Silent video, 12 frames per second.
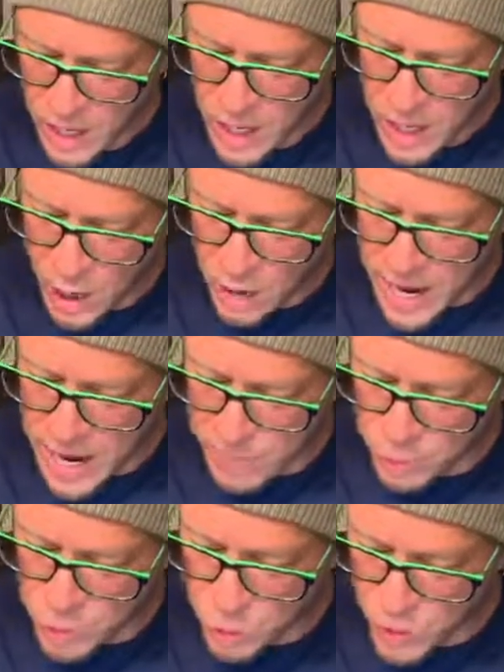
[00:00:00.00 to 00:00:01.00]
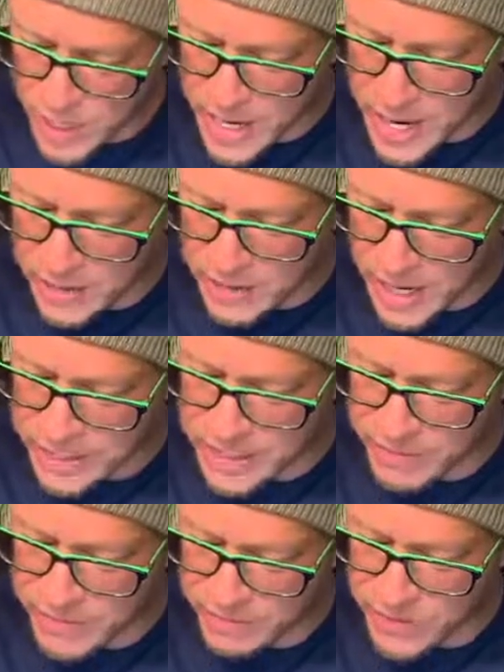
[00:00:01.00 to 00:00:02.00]
On April 28,
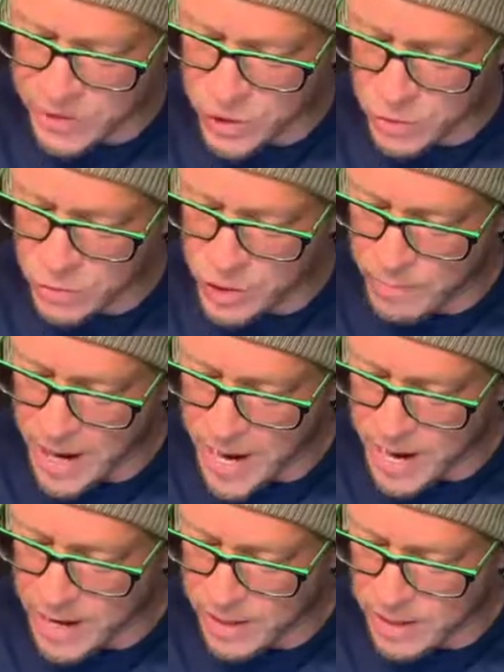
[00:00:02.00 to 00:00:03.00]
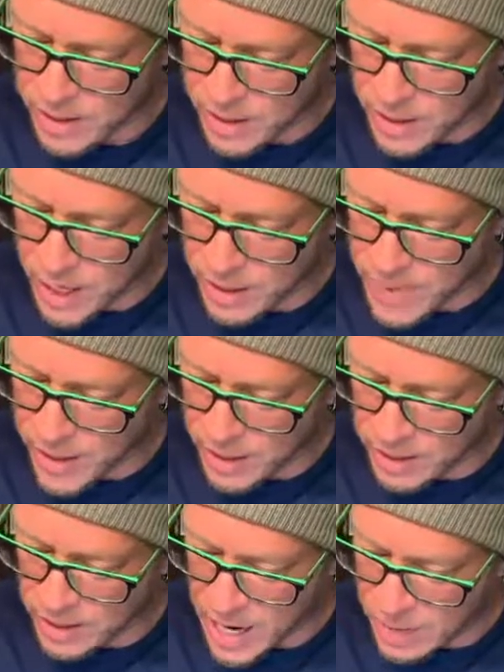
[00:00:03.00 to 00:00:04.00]
1952, Japan, amid a
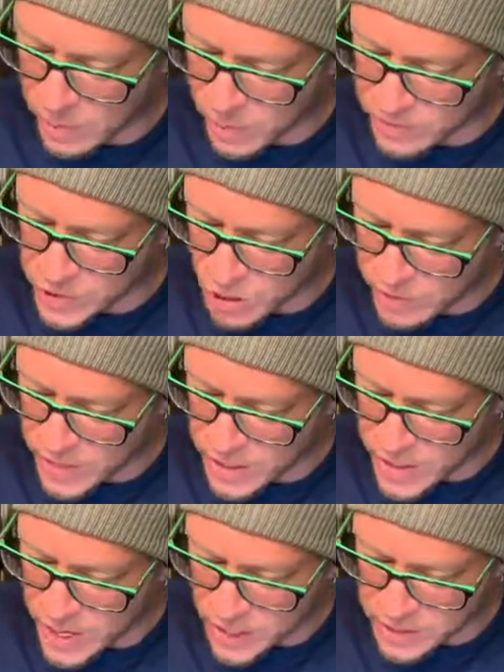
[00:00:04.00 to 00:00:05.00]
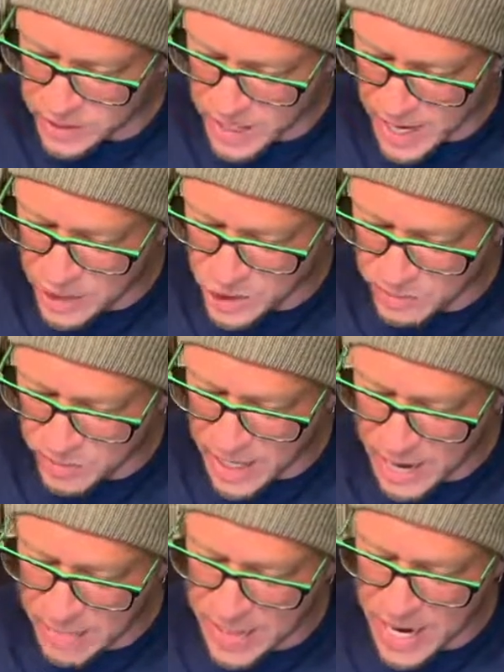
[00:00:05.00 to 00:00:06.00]
clamor of Soviet denunciation,
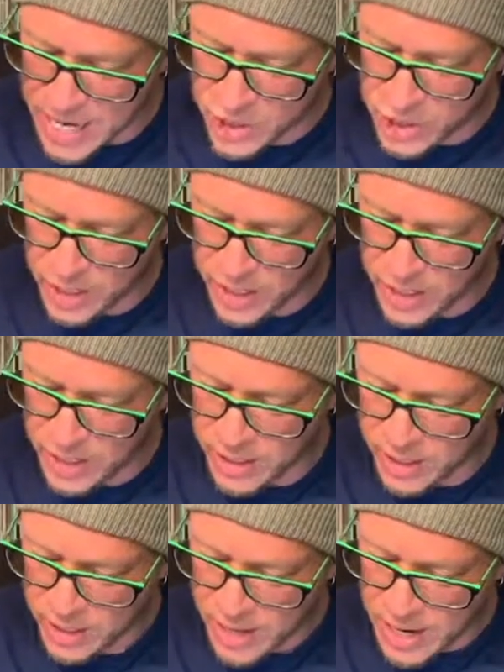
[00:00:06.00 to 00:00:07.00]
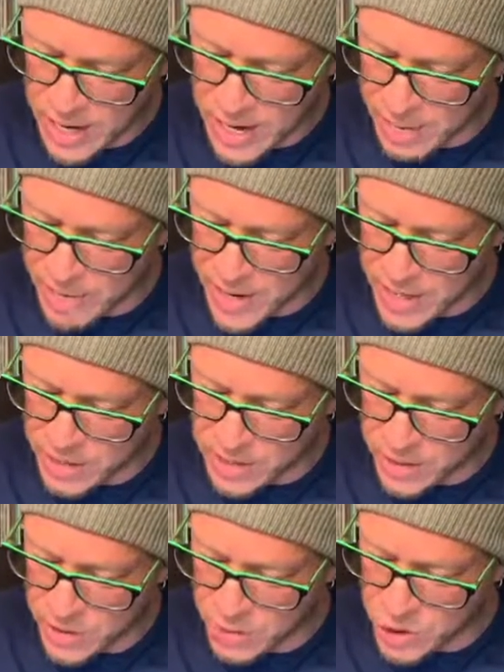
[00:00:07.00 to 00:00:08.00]
became a nation again. At best,
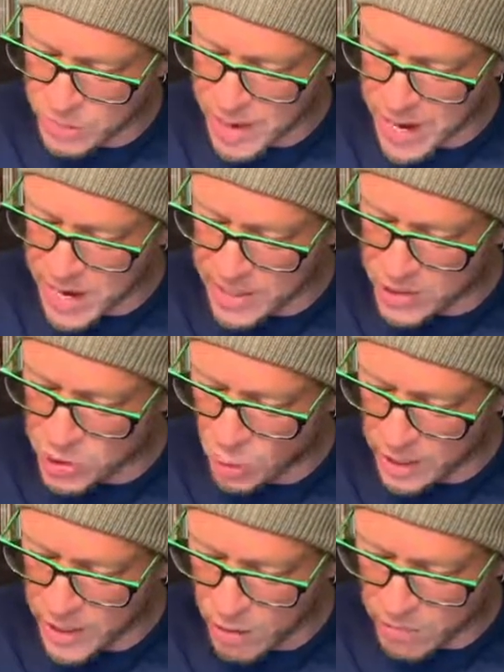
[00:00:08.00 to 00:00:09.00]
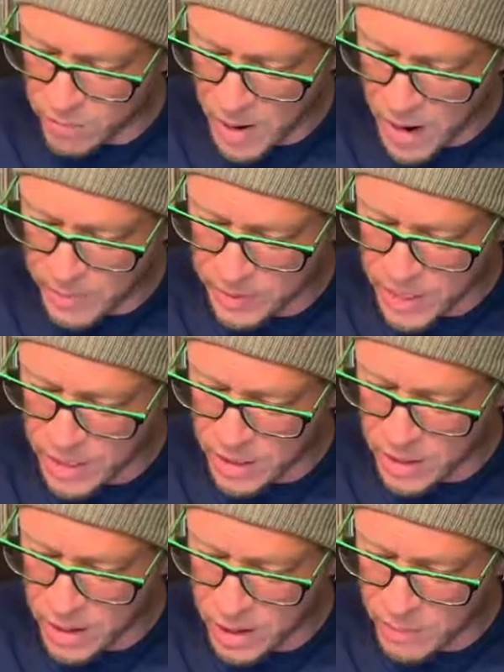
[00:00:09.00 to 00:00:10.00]
the new Japan, sorely overpopulated
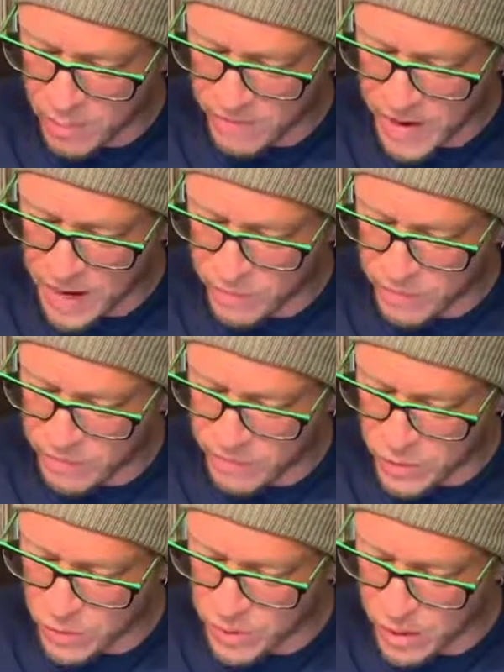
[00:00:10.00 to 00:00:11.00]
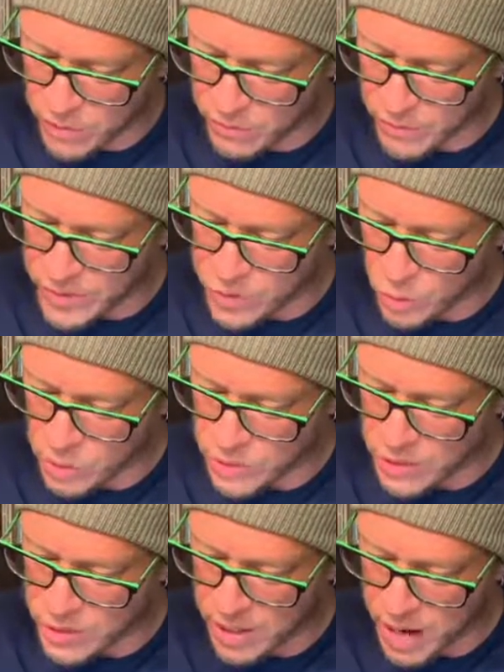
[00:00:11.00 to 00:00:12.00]
and underprovided with food and other
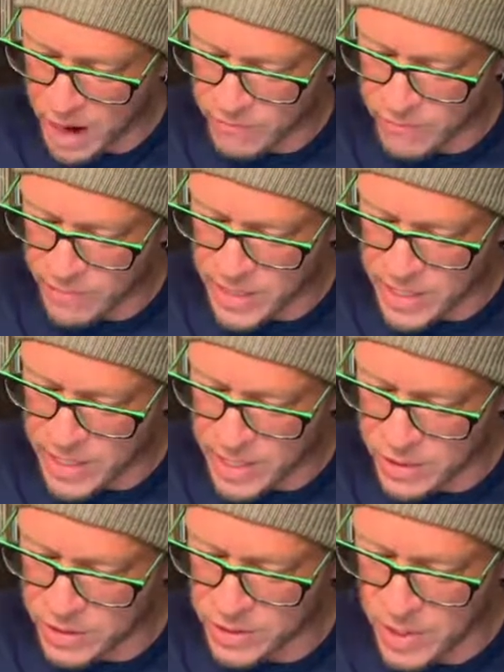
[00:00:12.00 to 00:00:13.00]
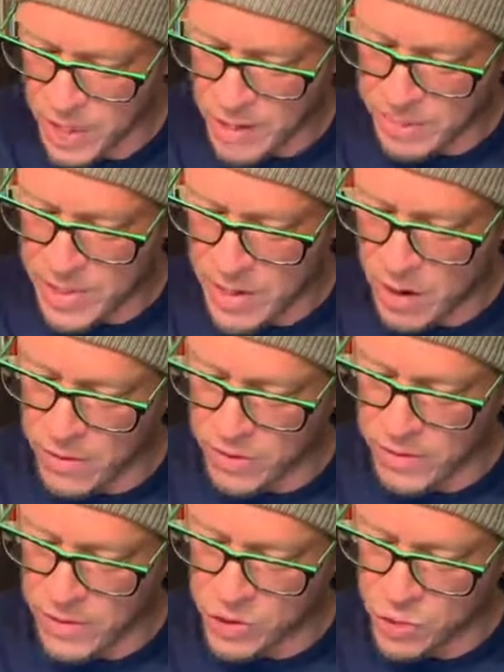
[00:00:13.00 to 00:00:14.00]
resources, could not for many years be other
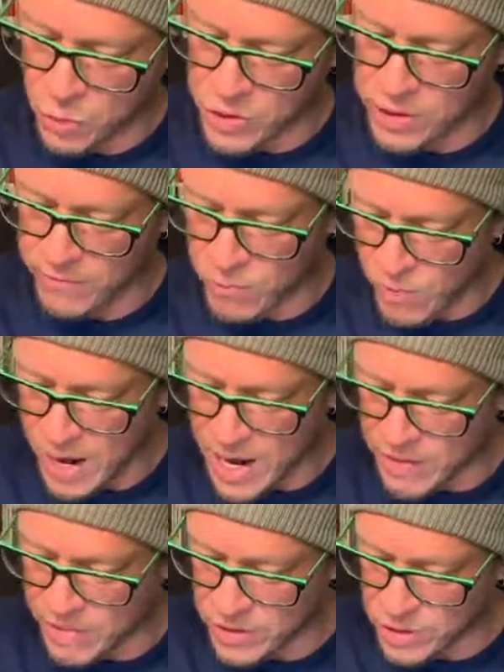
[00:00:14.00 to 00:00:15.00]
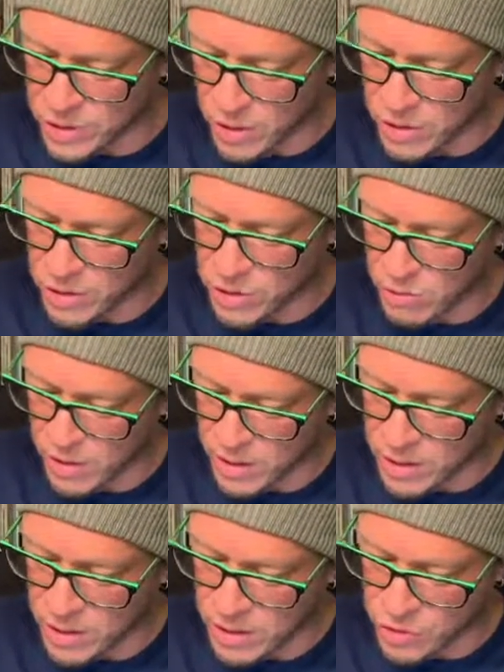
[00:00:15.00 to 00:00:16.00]
than a source of grave concern to our
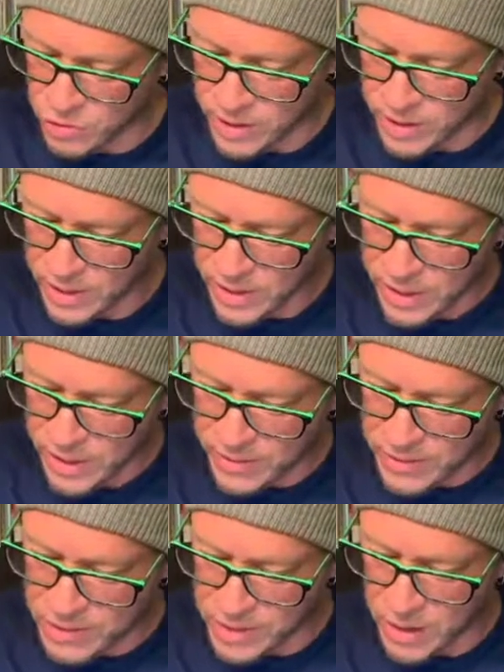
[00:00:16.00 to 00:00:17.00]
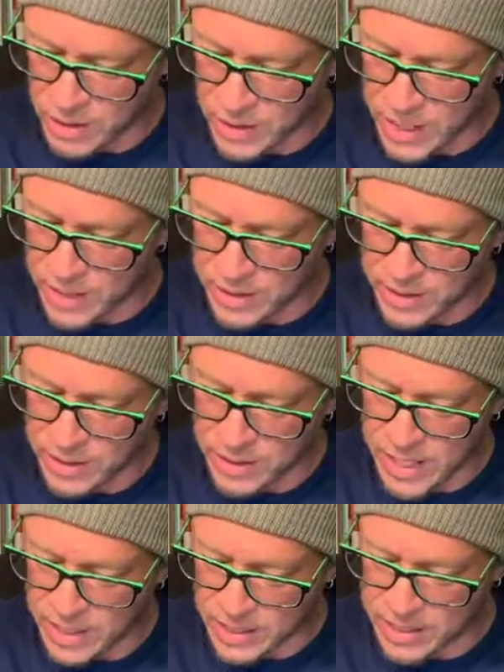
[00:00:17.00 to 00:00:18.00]
country. This is our
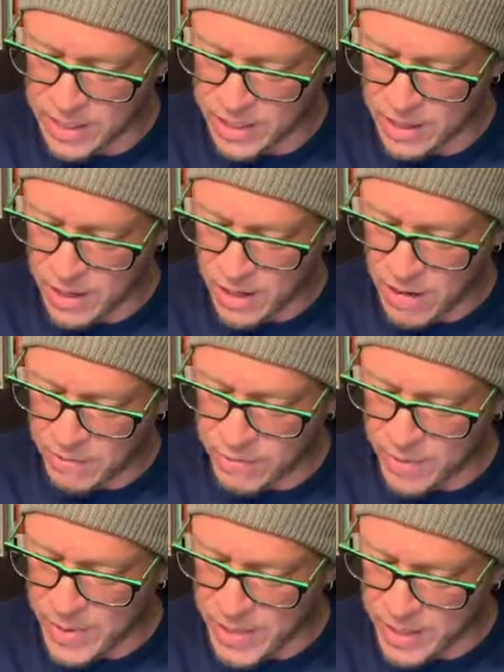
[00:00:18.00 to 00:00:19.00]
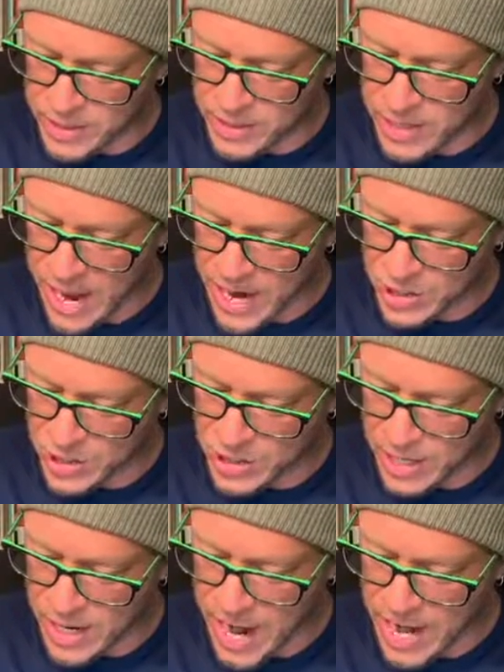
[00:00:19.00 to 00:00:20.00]
legacy from Hiss,
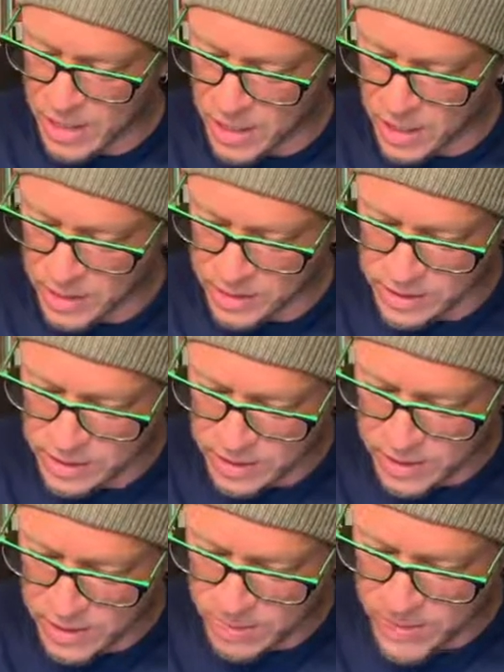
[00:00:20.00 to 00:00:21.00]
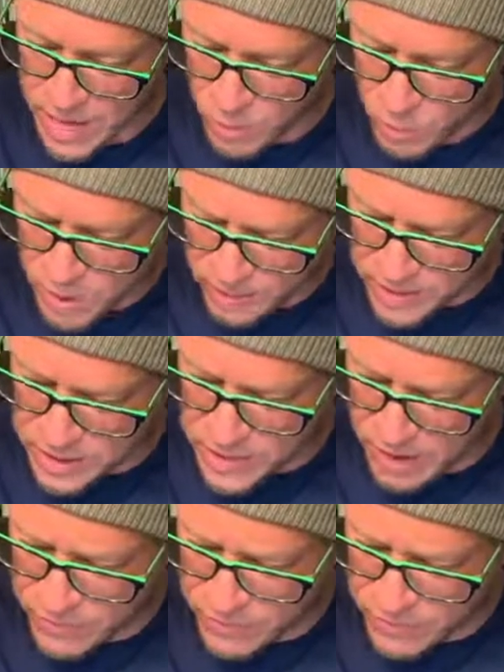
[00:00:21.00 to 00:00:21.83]
Atchison, and Dulles. And what of the South